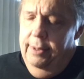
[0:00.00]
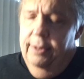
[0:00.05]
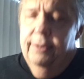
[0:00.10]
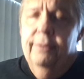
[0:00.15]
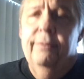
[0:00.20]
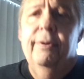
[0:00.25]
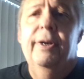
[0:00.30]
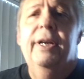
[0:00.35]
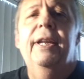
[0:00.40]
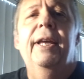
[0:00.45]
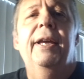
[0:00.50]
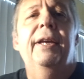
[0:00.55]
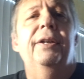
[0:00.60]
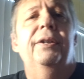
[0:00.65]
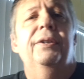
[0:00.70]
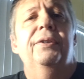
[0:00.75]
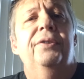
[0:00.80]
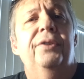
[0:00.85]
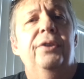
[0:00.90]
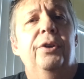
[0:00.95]

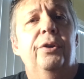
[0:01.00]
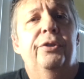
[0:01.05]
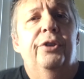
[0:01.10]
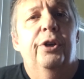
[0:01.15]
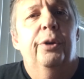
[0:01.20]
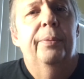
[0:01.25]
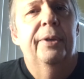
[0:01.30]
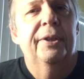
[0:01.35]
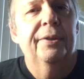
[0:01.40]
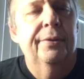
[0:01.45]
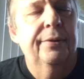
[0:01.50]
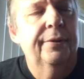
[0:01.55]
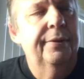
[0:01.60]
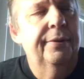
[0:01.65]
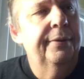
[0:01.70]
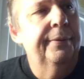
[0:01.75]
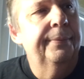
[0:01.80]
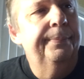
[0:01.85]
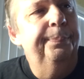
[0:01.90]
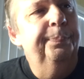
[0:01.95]
Greetings,
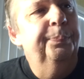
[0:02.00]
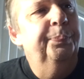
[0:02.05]
YouTubists.